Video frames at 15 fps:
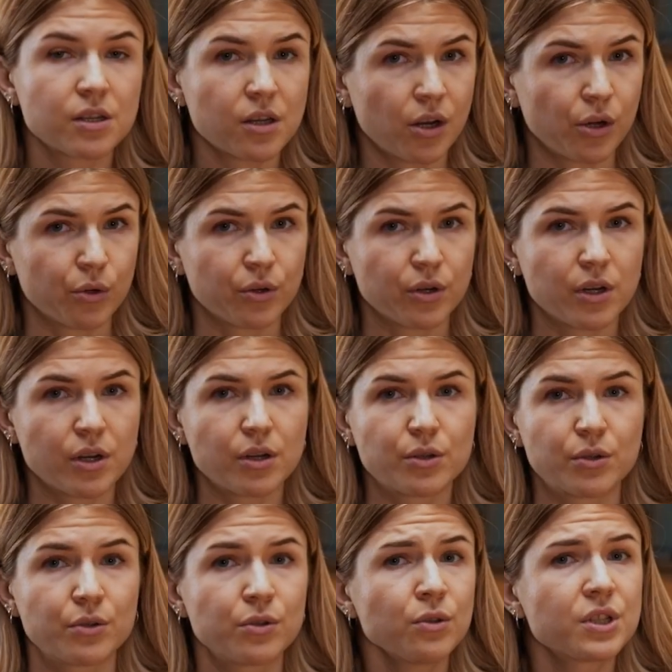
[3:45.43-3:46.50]
So,
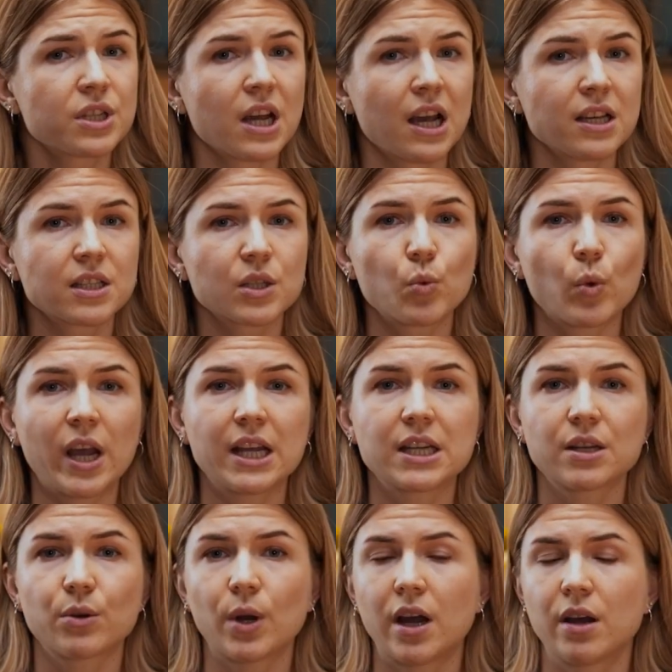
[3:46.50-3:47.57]
should you just wait
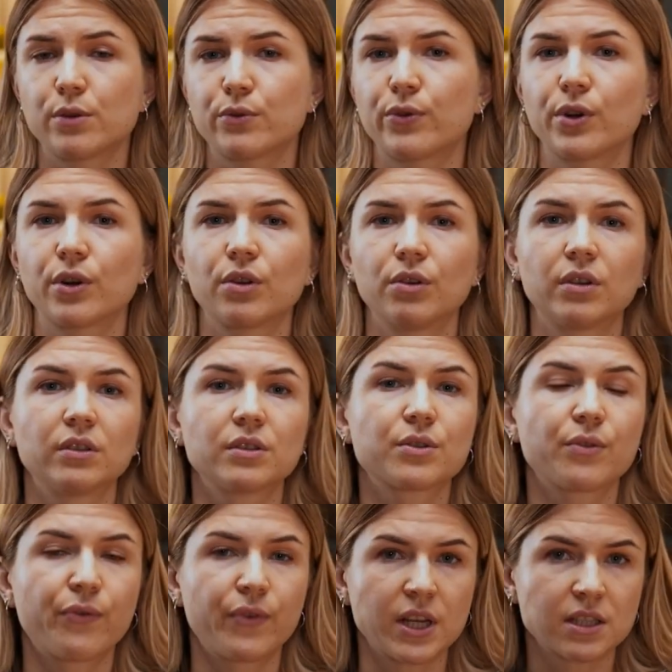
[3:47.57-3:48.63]
around for Google to
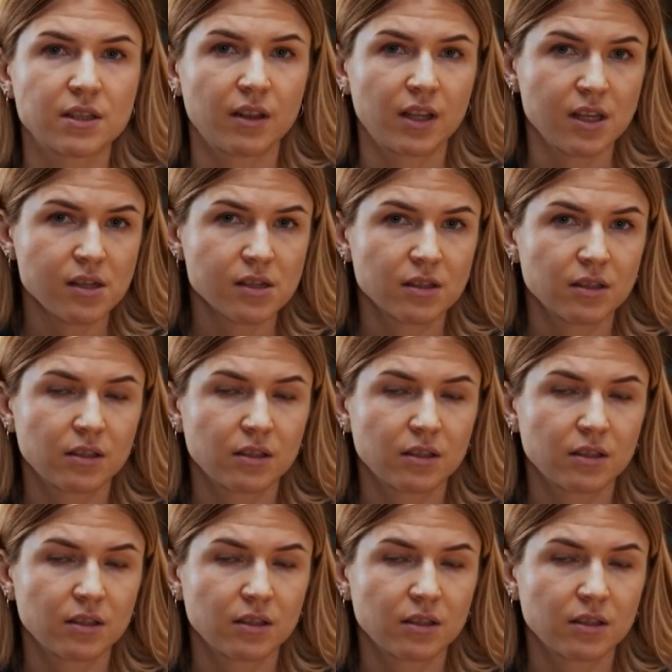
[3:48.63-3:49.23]
fix this?